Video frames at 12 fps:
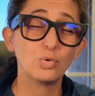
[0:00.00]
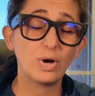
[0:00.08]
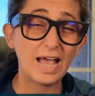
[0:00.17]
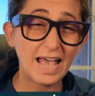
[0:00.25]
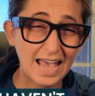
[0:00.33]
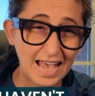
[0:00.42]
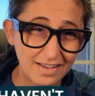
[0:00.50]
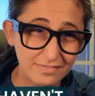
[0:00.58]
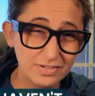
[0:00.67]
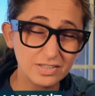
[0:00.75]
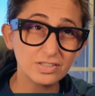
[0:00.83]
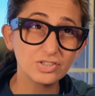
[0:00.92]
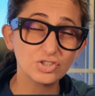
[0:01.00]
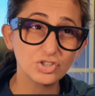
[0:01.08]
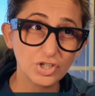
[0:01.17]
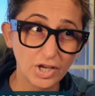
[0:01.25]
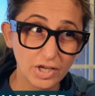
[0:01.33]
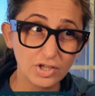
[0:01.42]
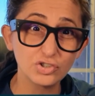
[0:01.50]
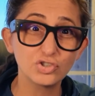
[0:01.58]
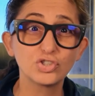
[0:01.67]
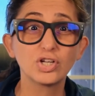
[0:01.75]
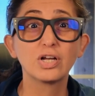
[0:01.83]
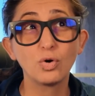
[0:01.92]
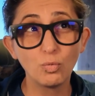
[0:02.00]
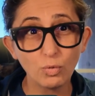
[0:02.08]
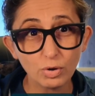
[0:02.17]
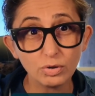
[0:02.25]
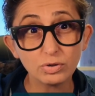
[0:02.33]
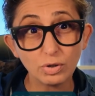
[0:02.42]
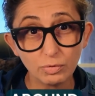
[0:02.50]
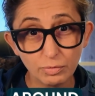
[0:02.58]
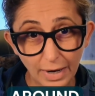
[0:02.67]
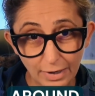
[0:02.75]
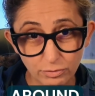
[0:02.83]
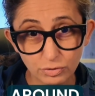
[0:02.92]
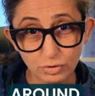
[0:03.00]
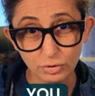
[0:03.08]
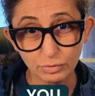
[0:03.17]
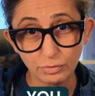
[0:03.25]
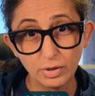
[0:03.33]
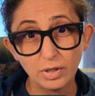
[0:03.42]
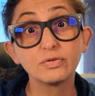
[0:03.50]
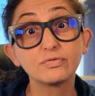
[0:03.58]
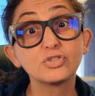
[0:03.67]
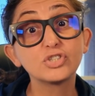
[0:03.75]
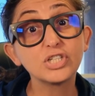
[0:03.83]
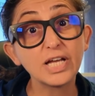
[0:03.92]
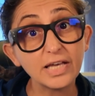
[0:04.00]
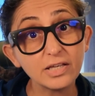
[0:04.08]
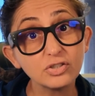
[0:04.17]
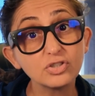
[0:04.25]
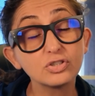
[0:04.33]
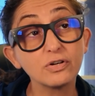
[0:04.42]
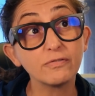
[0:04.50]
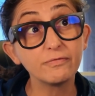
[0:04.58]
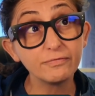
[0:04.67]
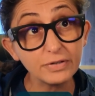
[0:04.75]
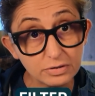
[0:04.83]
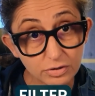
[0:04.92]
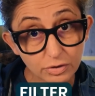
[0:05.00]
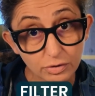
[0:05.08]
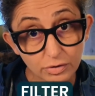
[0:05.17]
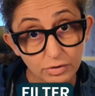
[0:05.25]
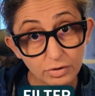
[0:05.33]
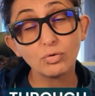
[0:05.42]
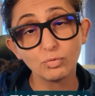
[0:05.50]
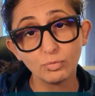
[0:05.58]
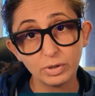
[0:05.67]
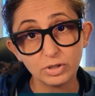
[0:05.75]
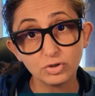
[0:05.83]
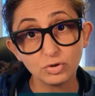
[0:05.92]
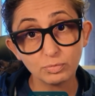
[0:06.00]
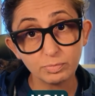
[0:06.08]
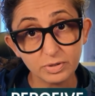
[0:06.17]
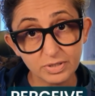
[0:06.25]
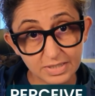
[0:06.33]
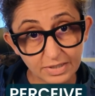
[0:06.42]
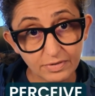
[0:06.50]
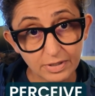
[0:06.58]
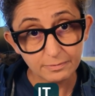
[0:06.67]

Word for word: You haven't changed the world around you. You've changed the filter through which you perceive